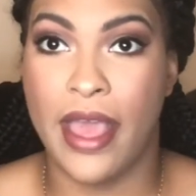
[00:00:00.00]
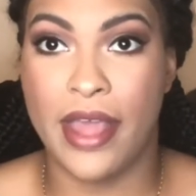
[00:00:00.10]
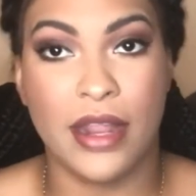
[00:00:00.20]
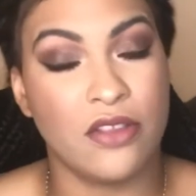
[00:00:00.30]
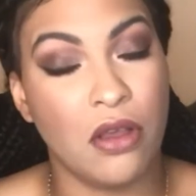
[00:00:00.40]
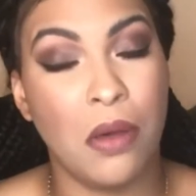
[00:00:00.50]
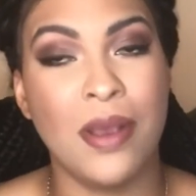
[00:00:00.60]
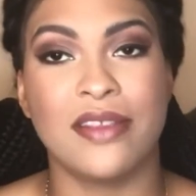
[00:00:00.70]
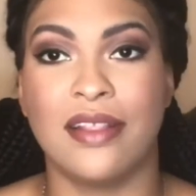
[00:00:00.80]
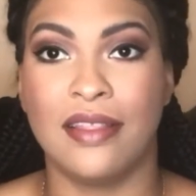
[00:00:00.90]
And as
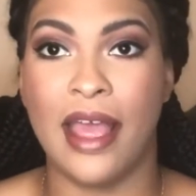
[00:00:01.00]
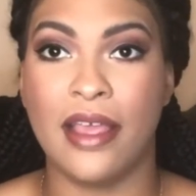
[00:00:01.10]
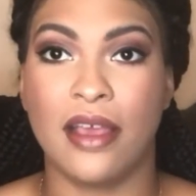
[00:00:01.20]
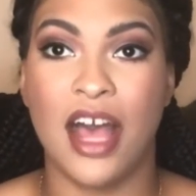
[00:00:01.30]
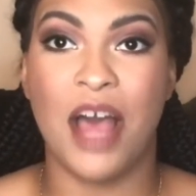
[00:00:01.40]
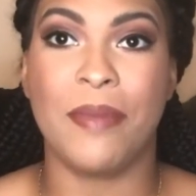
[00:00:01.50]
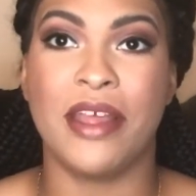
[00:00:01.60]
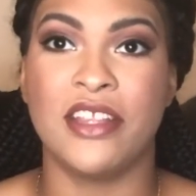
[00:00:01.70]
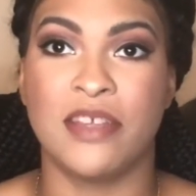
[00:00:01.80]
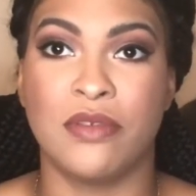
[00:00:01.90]
always, like, comment,
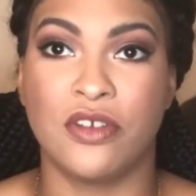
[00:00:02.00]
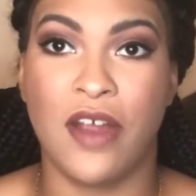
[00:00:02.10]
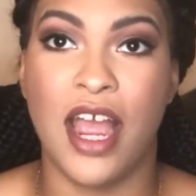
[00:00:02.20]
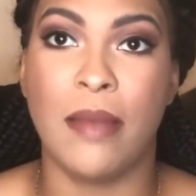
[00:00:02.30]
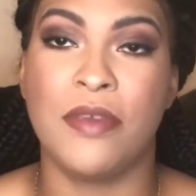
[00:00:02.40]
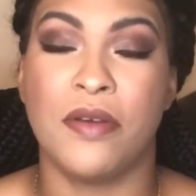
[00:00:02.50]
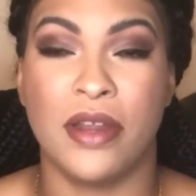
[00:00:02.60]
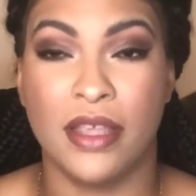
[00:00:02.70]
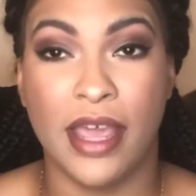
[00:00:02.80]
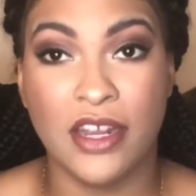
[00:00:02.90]
and subscribe. Your
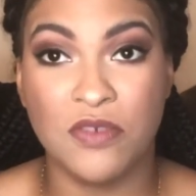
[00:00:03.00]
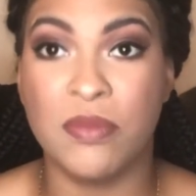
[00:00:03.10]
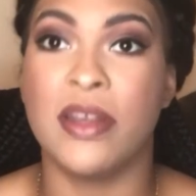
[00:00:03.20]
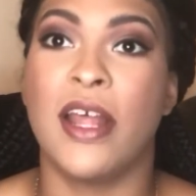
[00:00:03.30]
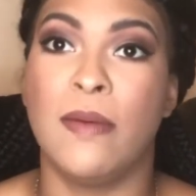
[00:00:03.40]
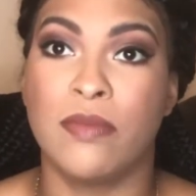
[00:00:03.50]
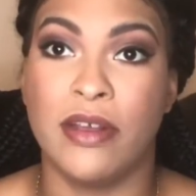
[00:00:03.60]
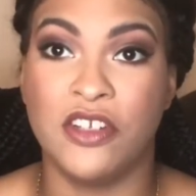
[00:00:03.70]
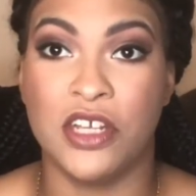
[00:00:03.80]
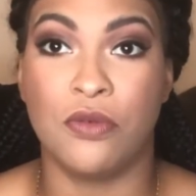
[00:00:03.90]
engagement helps
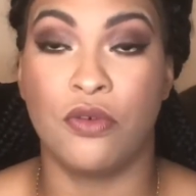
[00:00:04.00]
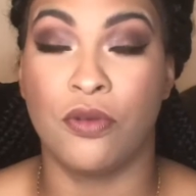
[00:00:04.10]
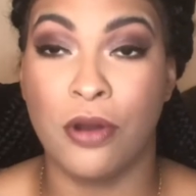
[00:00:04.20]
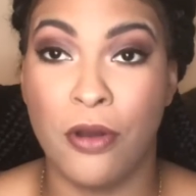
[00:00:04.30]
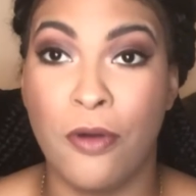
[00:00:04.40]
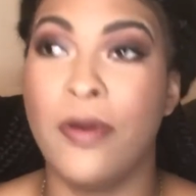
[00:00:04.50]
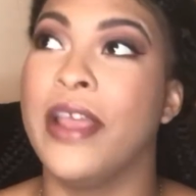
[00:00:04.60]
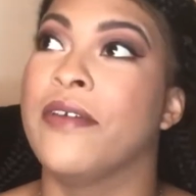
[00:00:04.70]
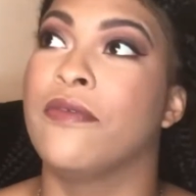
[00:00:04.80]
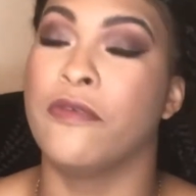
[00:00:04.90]
my channel grow.
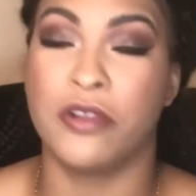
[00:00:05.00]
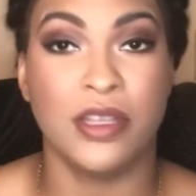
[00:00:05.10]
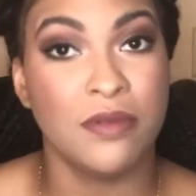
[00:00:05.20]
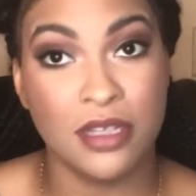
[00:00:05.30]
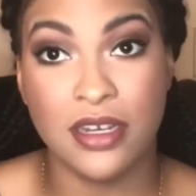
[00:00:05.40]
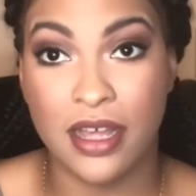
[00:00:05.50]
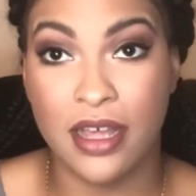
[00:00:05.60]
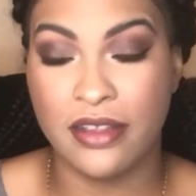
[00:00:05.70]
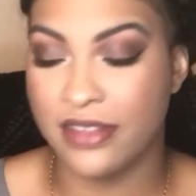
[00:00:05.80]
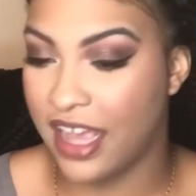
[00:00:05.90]
It really, really
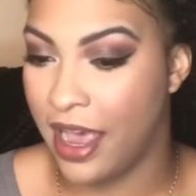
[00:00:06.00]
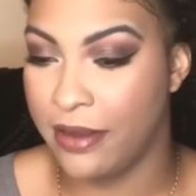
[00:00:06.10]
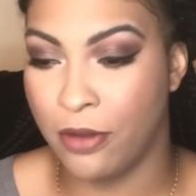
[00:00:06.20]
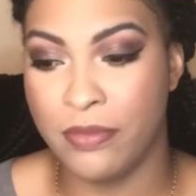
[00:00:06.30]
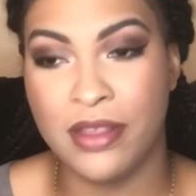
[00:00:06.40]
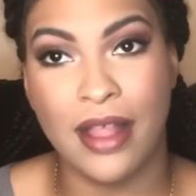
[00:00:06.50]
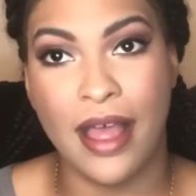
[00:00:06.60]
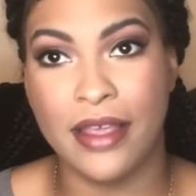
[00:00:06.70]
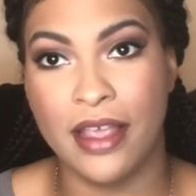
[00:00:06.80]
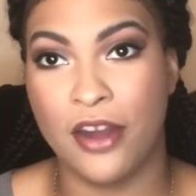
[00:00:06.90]
does. I don't be
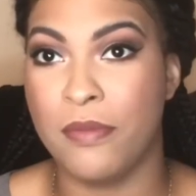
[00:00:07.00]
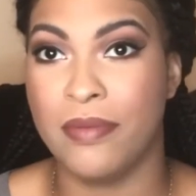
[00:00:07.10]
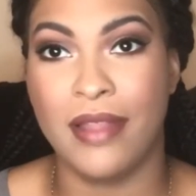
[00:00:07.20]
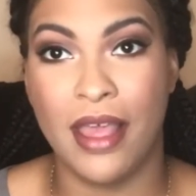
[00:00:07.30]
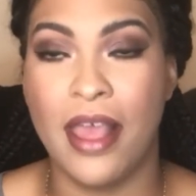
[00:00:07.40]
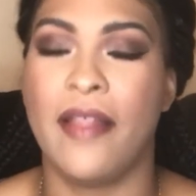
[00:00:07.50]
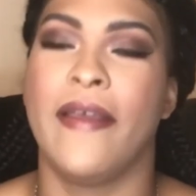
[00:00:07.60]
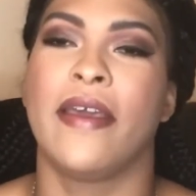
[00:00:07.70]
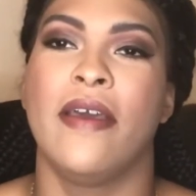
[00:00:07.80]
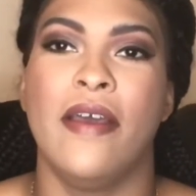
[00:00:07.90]
lying. I don't be playing.
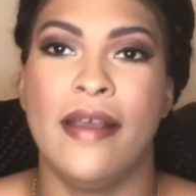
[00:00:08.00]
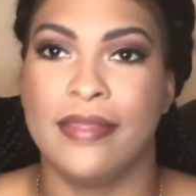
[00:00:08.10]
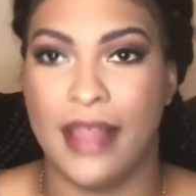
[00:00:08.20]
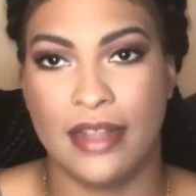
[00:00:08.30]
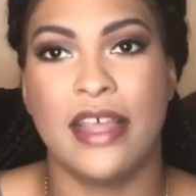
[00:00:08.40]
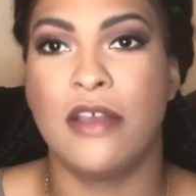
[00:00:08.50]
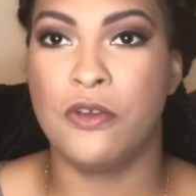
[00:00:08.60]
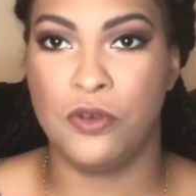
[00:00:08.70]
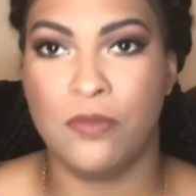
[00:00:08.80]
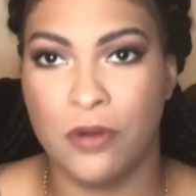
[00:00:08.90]
Like, that's how
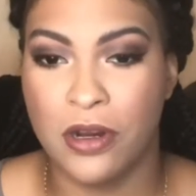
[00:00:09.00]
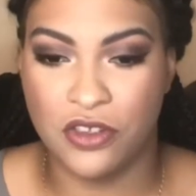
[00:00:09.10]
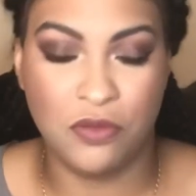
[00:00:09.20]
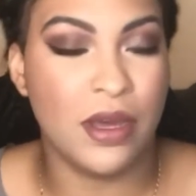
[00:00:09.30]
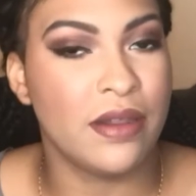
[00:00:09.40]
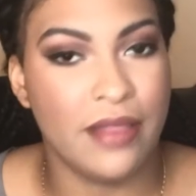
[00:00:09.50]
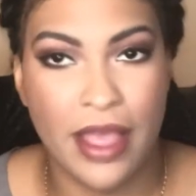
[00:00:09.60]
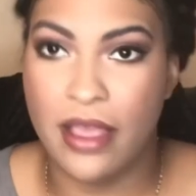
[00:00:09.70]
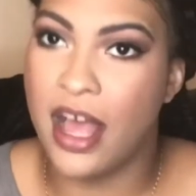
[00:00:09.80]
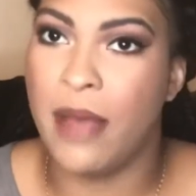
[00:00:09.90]
YouTube works. You gotta
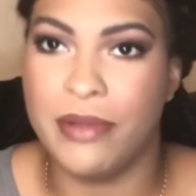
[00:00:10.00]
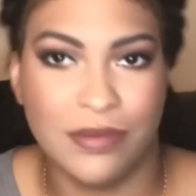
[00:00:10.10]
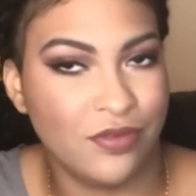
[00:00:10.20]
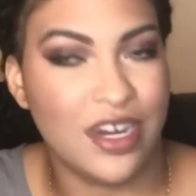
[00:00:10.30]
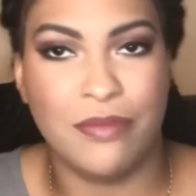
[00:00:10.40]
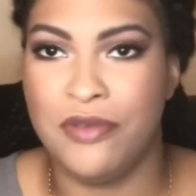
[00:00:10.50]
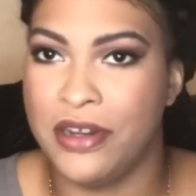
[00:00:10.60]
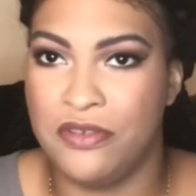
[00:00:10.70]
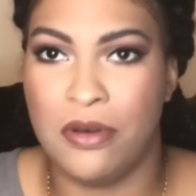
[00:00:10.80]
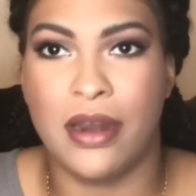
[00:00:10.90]
like, comment, subscribe. You
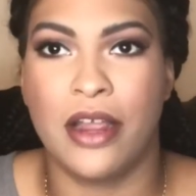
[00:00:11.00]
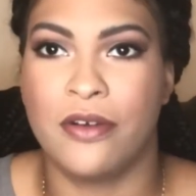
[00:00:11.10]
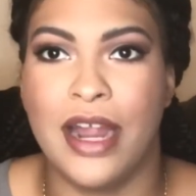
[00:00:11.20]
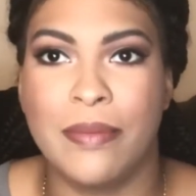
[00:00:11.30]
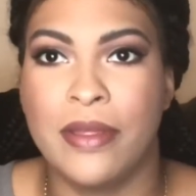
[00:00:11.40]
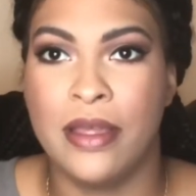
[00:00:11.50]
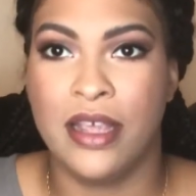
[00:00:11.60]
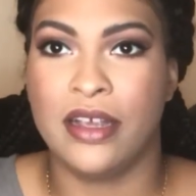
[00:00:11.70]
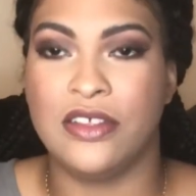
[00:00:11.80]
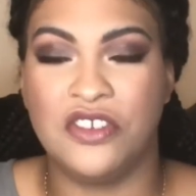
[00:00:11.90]
gotta do all that crap,
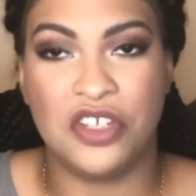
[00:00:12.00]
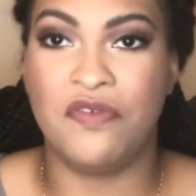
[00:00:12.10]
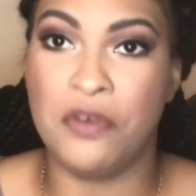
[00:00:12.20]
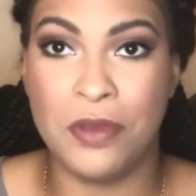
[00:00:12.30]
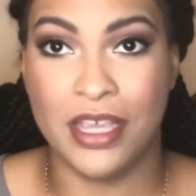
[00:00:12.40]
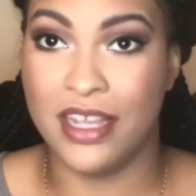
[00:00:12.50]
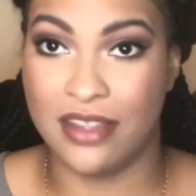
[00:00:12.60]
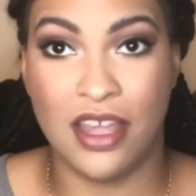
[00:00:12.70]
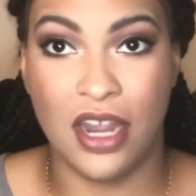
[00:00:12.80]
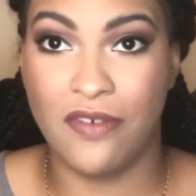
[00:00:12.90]
because just viewing it
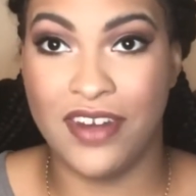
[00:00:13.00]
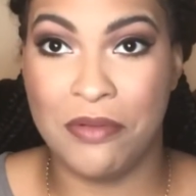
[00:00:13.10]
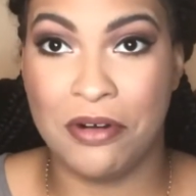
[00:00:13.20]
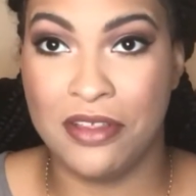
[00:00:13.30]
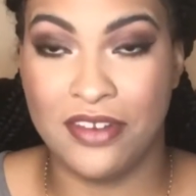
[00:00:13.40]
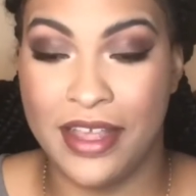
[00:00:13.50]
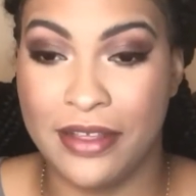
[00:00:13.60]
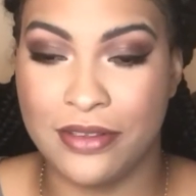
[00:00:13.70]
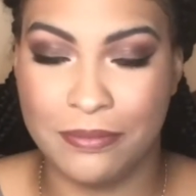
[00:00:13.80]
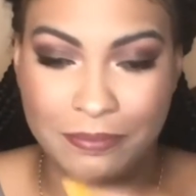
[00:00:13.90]
isn't enough anymore these
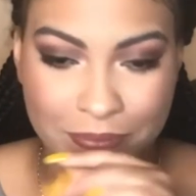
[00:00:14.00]
days.